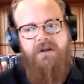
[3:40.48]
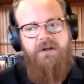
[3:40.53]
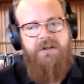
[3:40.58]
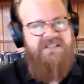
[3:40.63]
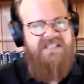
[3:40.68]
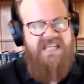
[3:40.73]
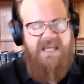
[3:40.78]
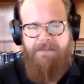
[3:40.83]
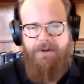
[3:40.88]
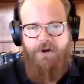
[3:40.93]

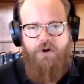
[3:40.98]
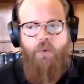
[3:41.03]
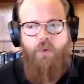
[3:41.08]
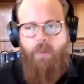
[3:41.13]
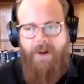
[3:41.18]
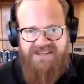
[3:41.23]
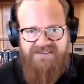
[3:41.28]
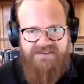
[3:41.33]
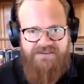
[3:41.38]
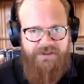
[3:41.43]
typical
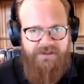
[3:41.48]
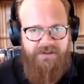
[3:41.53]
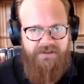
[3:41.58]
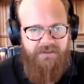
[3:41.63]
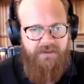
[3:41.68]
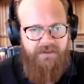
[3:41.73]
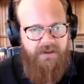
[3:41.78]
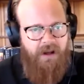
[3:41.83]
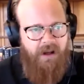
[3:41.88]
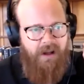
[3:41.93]

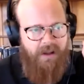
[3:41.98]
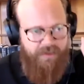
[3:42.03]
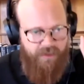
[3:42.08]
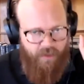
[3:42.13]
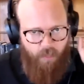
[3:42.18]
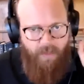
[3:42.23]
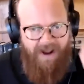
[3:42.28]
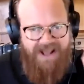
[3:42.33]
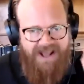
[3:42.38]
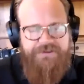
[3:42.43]
Western, the
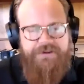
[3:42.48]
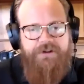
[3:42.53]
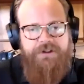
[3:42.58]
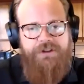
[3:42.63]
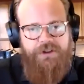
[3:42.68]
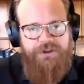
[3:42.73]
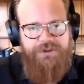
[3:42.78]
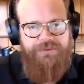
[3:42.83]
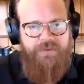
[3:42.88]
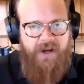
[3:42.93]
Western
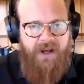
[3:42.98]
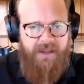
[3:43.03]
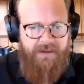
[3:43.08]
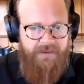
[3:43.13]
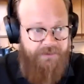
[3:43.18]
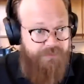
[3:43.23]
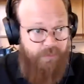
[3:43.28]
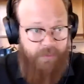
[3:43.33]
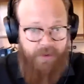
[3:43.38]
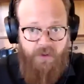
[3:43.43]
church
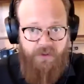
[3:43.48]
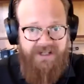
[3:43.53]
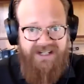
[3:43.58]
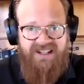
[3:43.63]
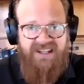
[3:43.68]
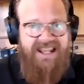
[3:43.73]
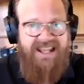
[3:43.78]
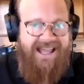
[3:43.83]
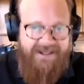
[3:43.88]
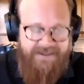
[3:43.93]
fathers, wrote in
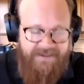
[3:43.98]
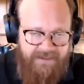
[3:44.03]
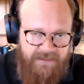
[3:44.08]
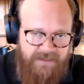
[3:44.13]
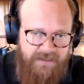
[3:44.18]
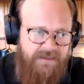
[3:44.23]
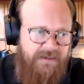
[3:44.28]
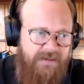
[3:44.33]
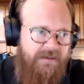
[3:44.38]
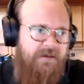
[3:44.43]

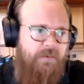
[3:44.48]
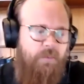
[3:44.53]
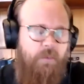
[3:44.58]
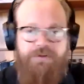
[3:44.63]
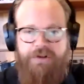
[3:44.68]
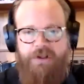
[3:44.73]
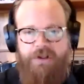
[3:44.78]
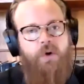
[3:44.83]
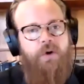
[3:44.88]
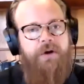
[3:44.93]
Latin, was
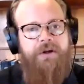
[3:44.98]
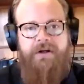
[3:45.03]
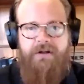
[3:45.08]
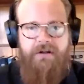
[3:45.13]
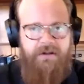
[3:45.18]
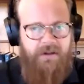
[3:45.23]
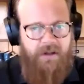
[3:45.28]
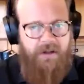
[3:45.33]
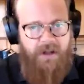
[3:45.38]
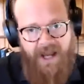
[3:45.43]
a
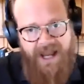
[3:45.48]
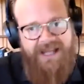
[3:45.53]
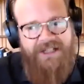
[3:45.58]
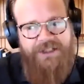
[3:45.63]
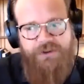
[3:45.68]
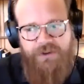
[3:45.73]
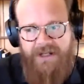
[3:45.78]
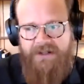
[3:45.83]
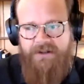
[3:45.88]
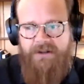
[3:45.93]
lawyer, a
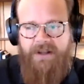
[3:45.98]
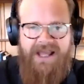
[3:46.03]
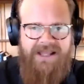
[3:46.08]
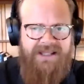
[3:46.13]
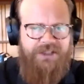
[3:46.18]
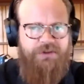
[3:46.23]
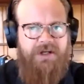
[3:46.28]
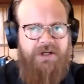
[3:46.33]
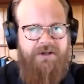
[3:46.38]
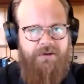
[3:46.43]
highly
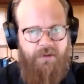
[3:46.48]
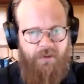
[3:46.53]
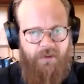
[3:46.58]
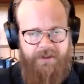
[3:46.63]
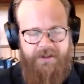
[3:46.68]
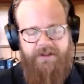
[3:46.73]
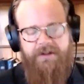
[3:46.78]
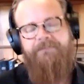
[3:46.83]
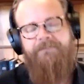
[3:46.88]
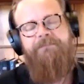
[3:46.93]
trained
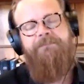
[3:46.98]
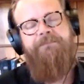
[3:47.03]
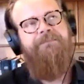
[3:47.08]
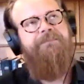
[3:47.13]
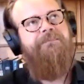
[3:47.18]
lawyer.